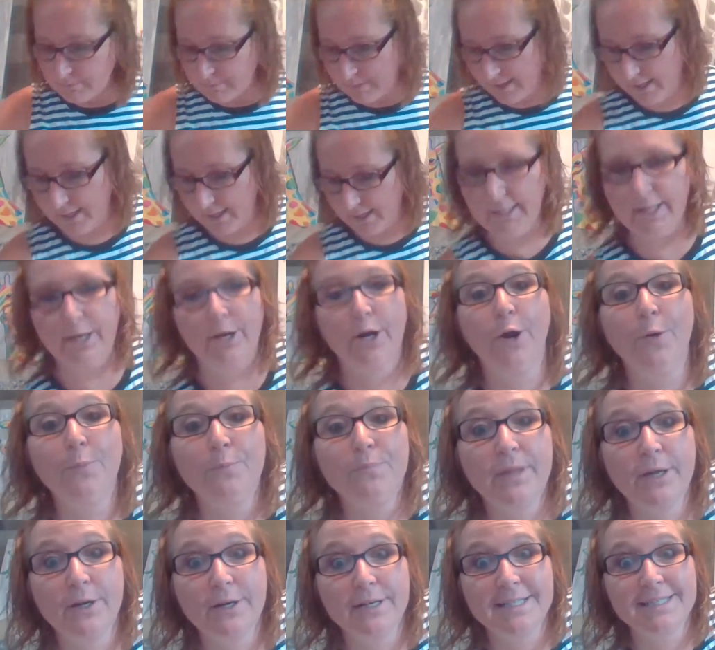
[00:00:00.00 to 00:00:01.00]
my highlighter. Oh,
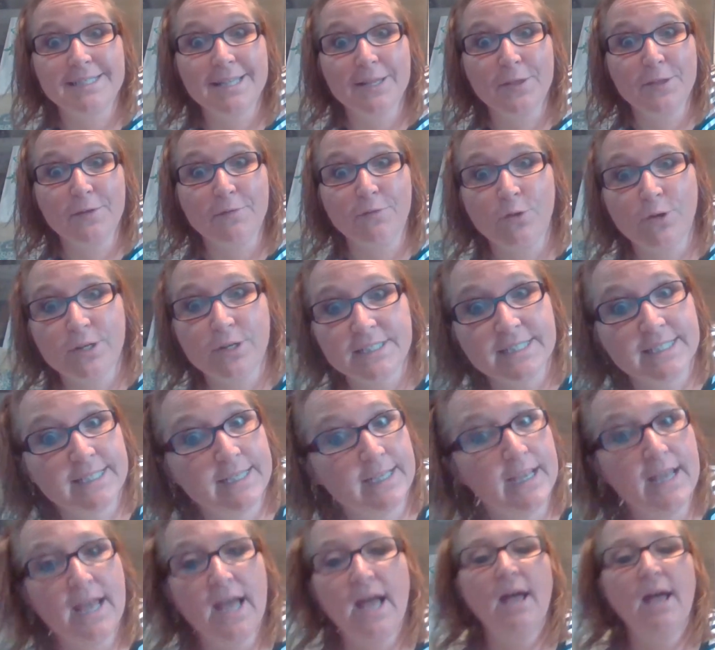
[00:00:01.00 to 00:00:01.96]
there it is on the floor. See,